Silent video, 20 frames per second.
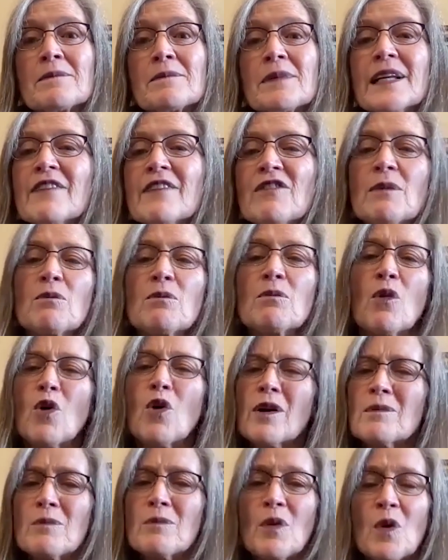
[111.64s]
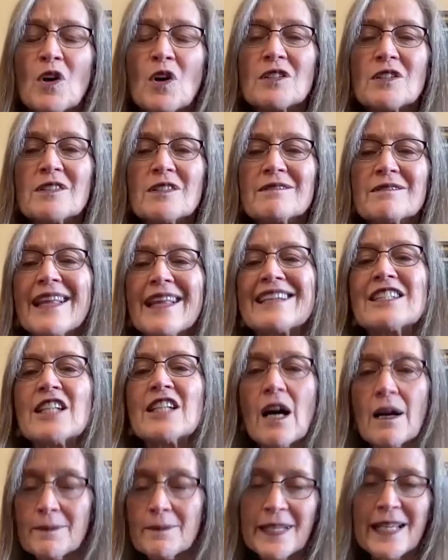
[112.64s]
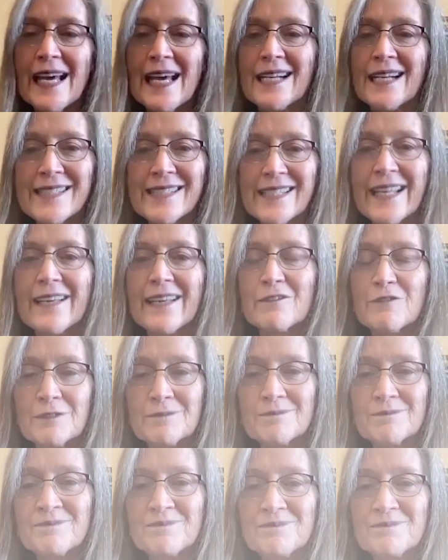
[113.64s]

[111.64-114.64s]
But even more important, they taught me how to save.